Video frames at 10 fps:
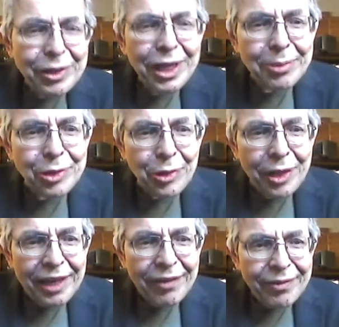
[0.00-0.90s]
times in your
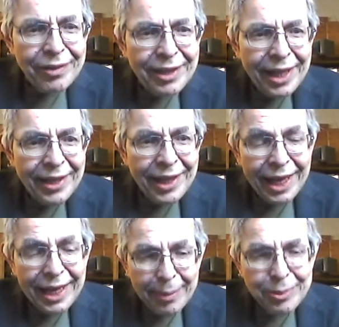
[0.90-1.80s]
life.
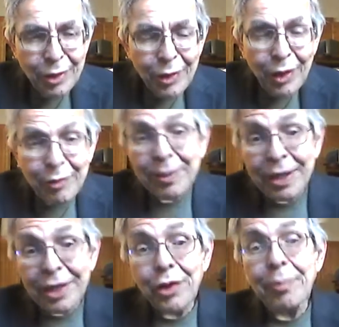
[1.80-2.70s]
That comes along with
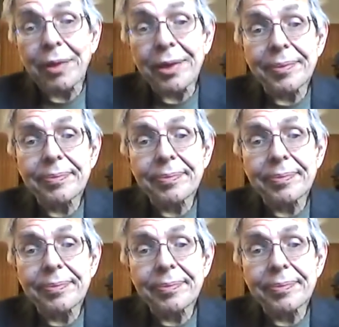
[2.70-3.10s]
being human.